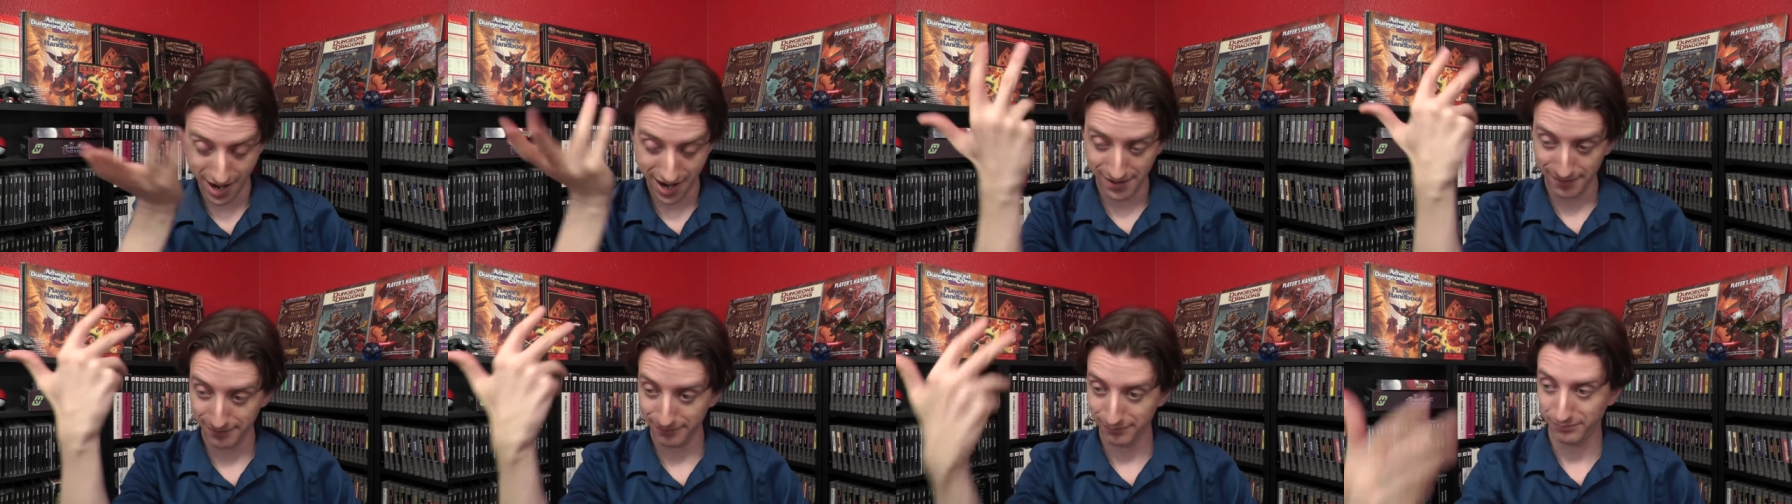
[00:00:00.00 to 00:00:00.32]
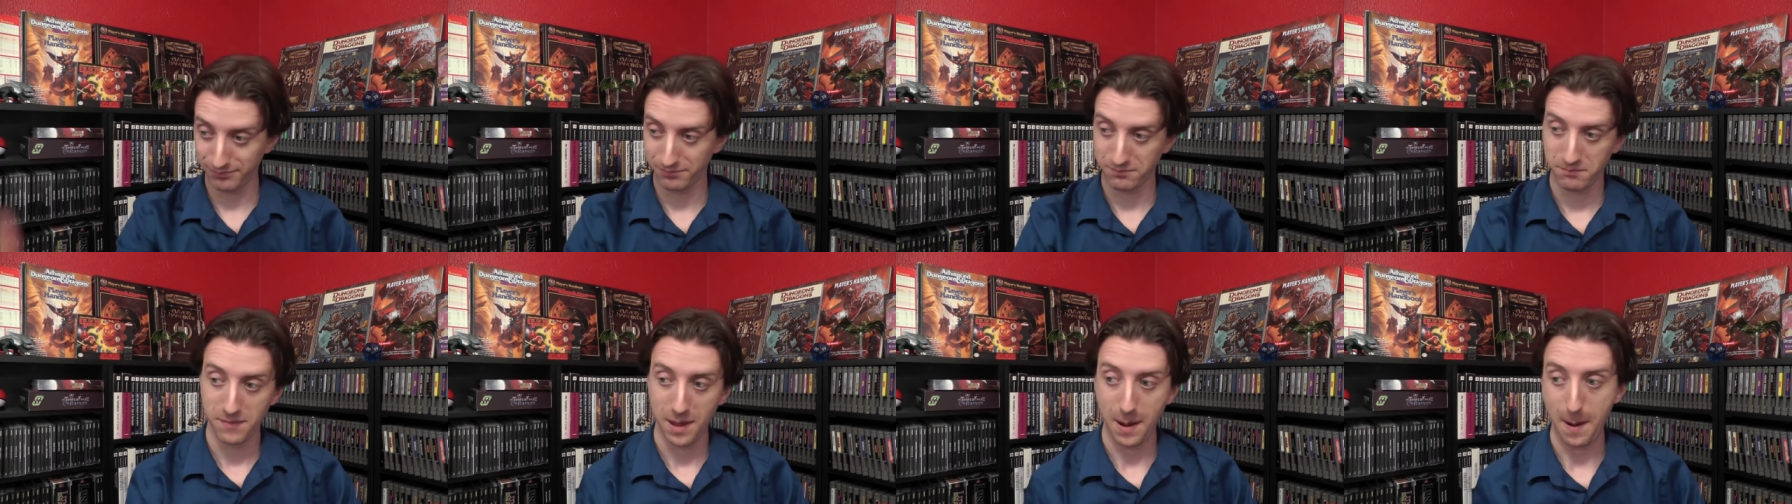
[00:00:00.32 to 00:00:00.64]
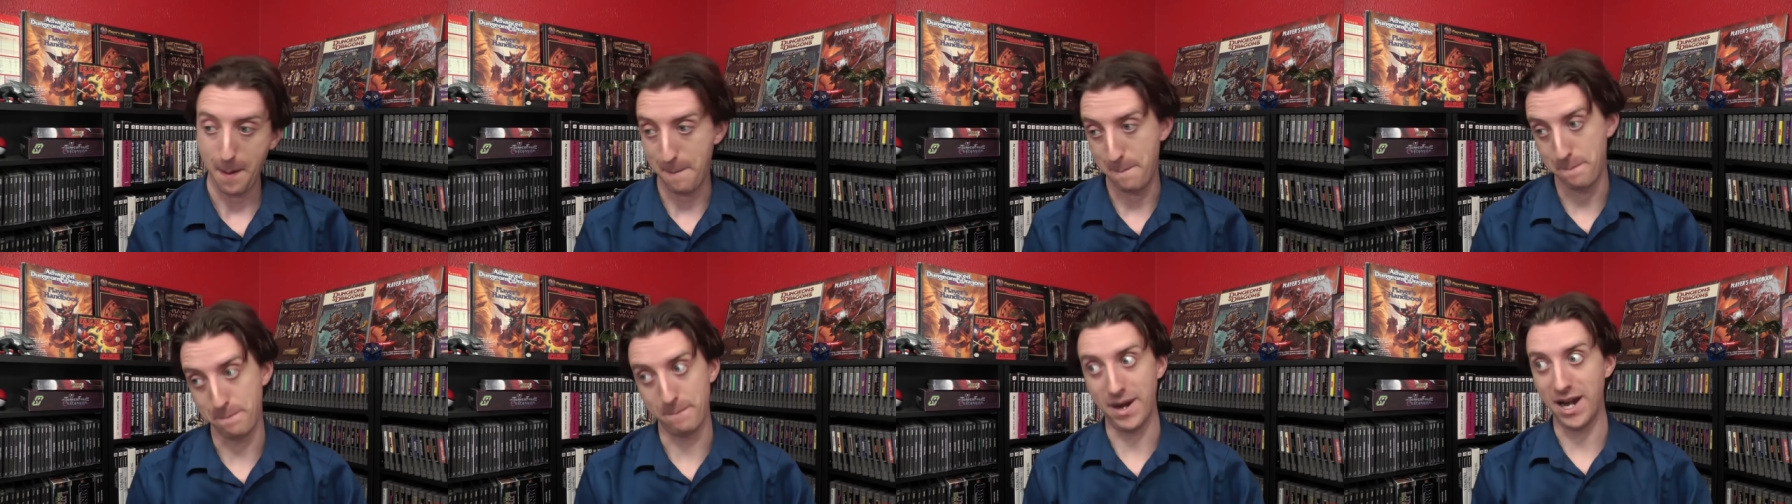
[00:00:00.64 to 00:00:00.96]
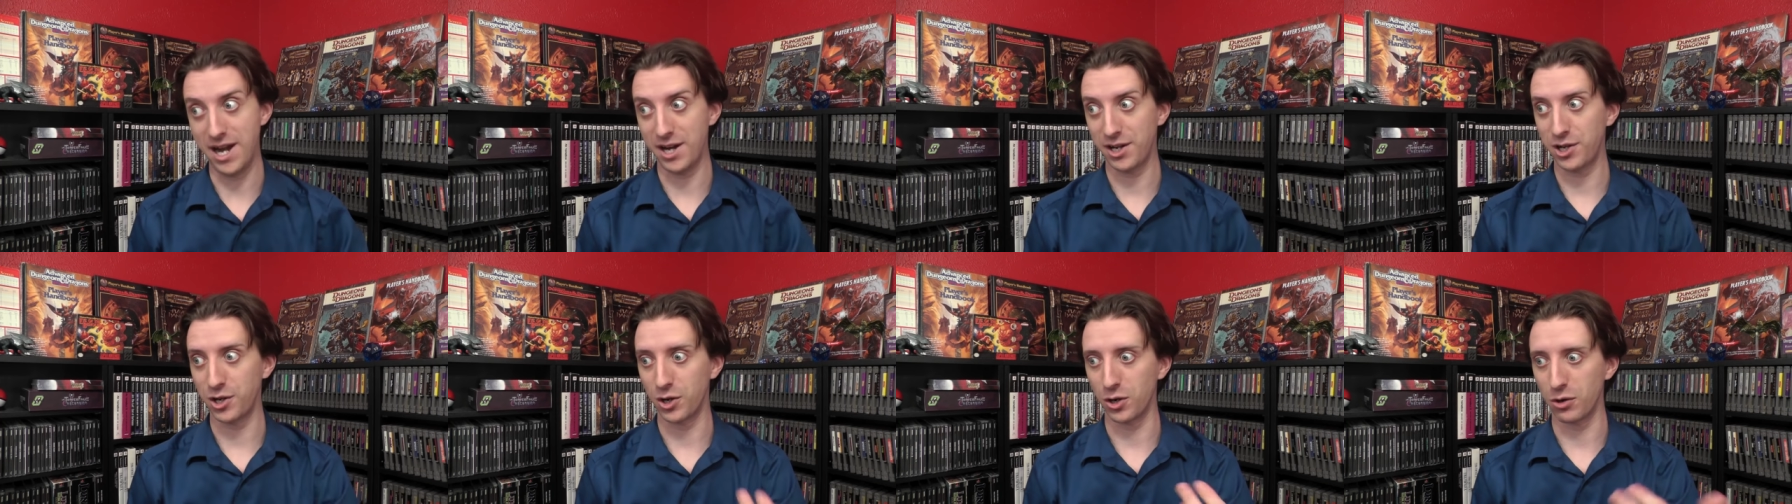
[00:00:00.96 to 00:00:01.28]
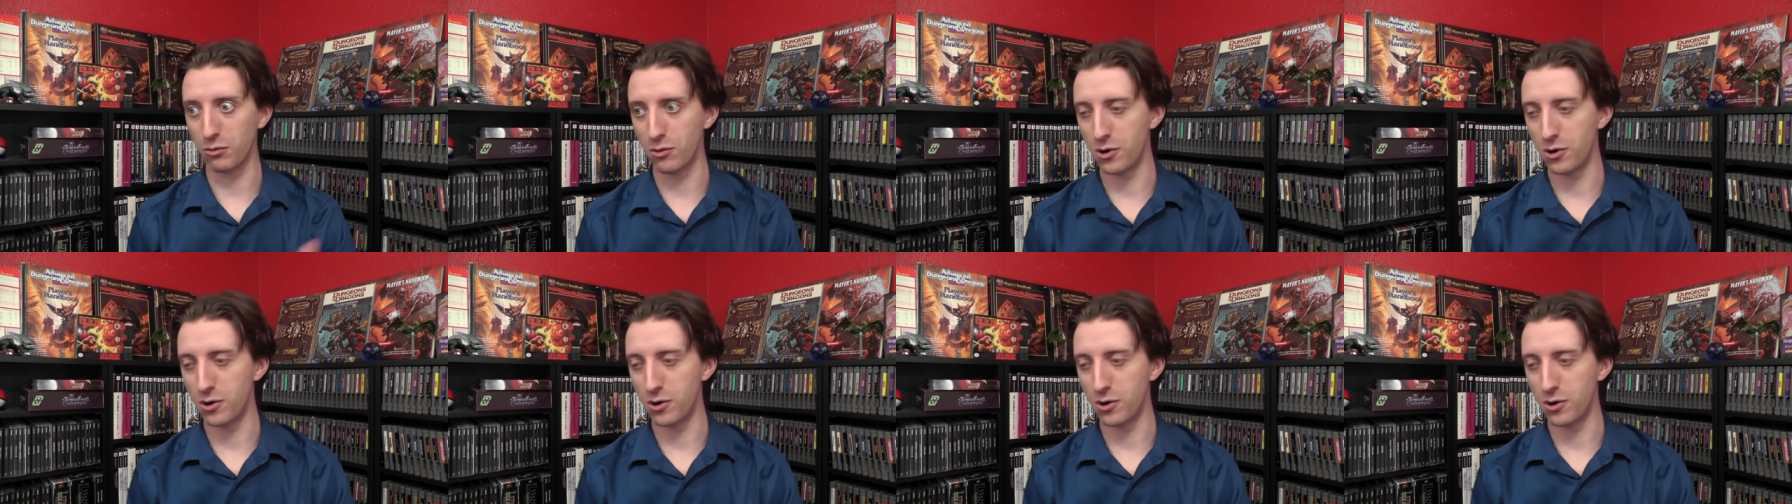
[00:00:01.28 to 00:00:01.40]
right, make your